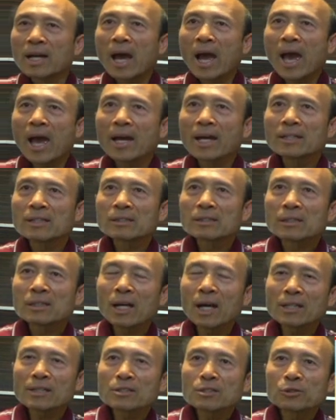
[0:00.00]
And
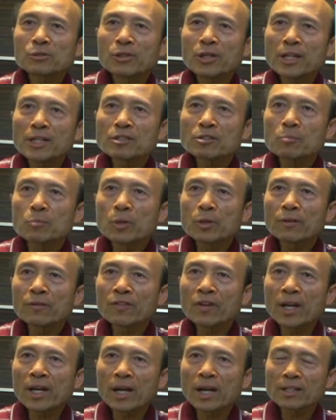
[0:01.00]
God's grace
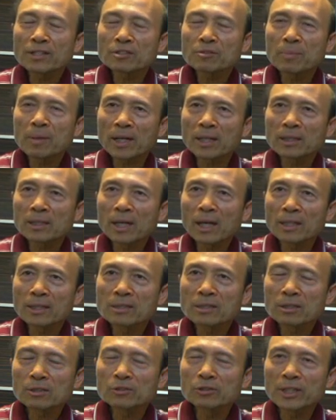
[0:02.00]
motivates us by
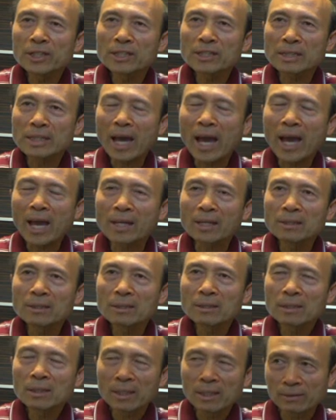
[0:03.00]
God's grace
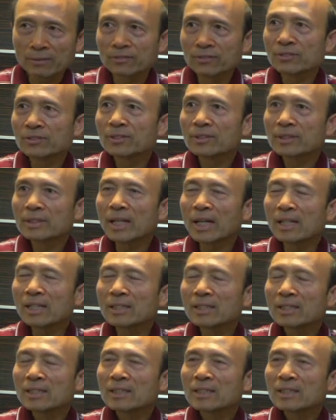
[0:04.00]
and love that